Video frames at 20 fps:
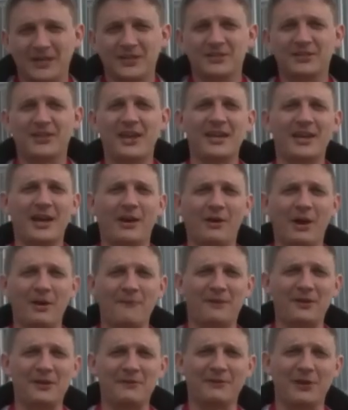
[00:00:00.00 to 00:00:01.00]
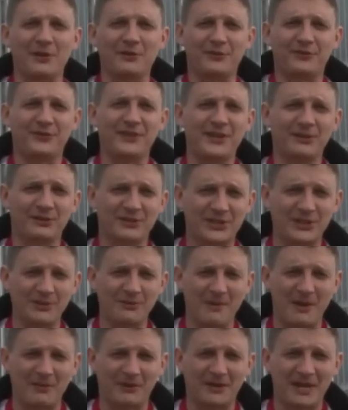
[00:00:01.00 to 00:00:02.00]
So there you go, hopefully you've learnt a thing or two
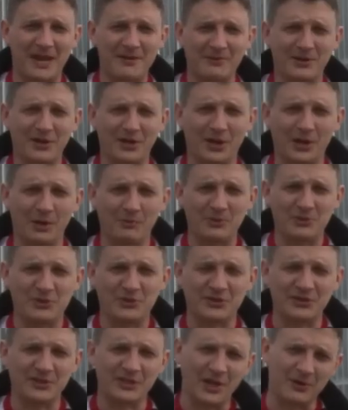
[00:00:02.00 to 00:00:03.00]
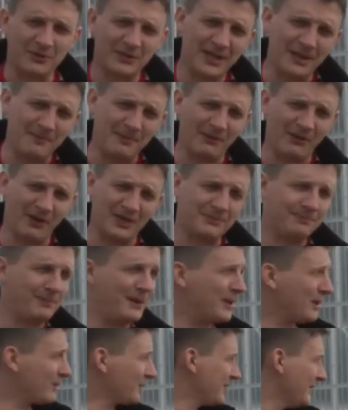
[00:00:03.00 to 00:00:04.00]
about the cable car which you didn't know. Keep your eyes
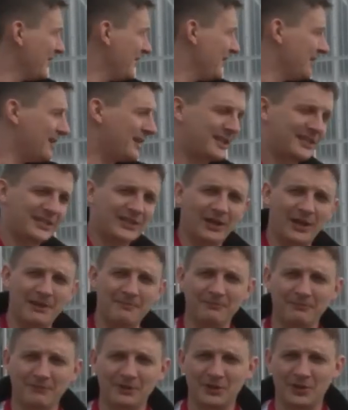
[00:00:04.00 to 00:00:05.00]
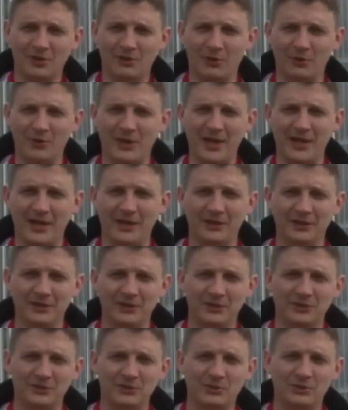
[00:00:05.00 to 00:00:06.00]
peeled next time you're on here
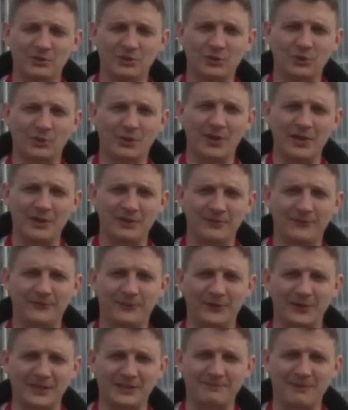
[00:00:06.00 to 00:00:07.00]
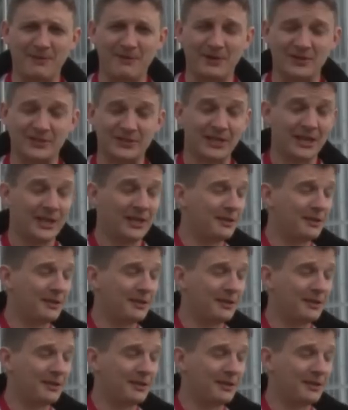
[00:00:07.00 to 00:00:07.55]
to enjoy the full experience.